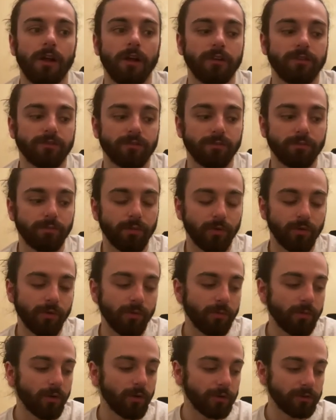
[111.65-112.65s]
some
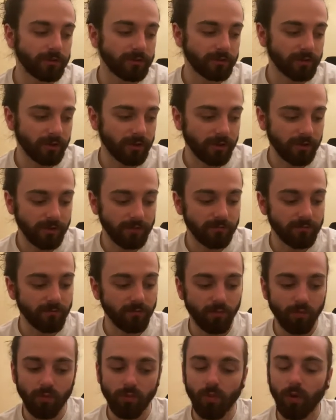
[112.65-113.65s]
bullet points or
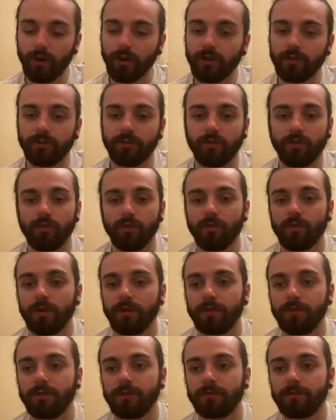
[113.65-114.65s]
one or two
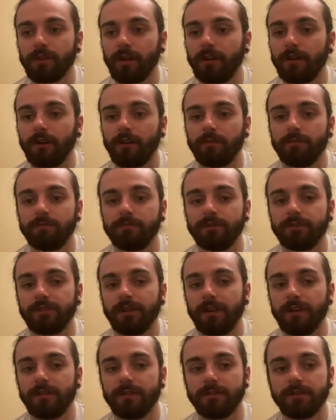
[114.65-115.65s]
word kind of
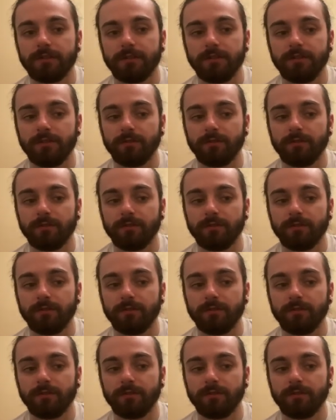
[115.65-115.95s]
sentences,